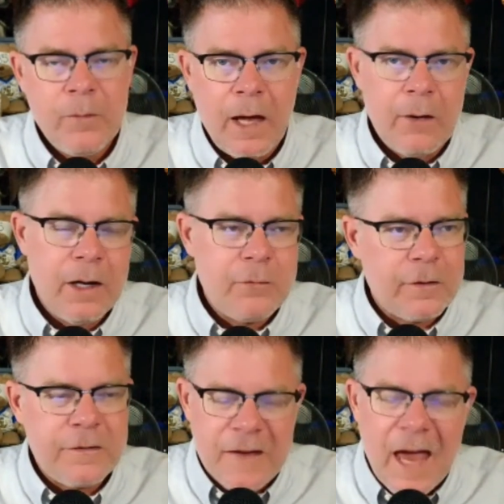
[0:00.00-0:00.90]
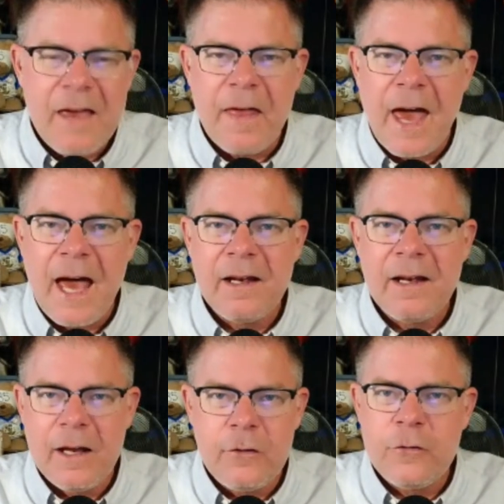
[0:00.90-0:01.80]
I don't have to say that.
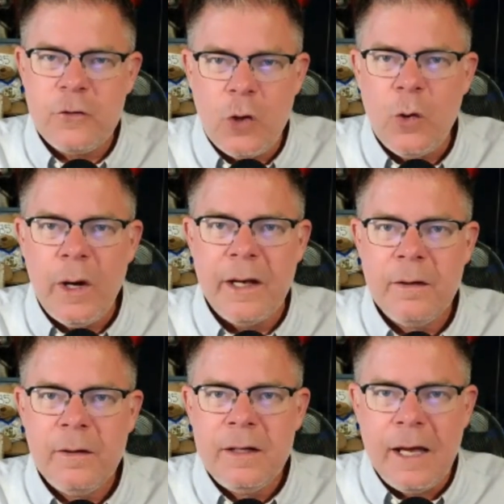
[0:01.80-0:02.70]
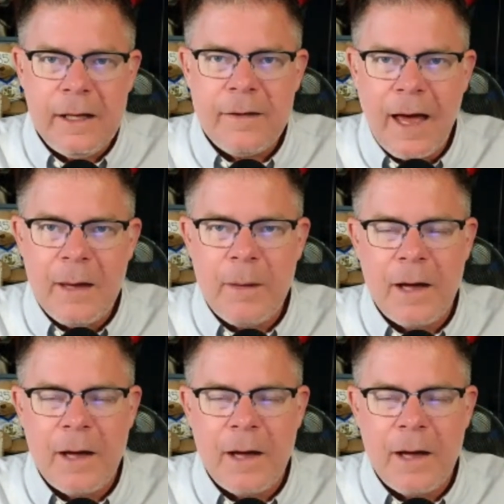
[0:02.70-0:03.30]
I just do it. Anytime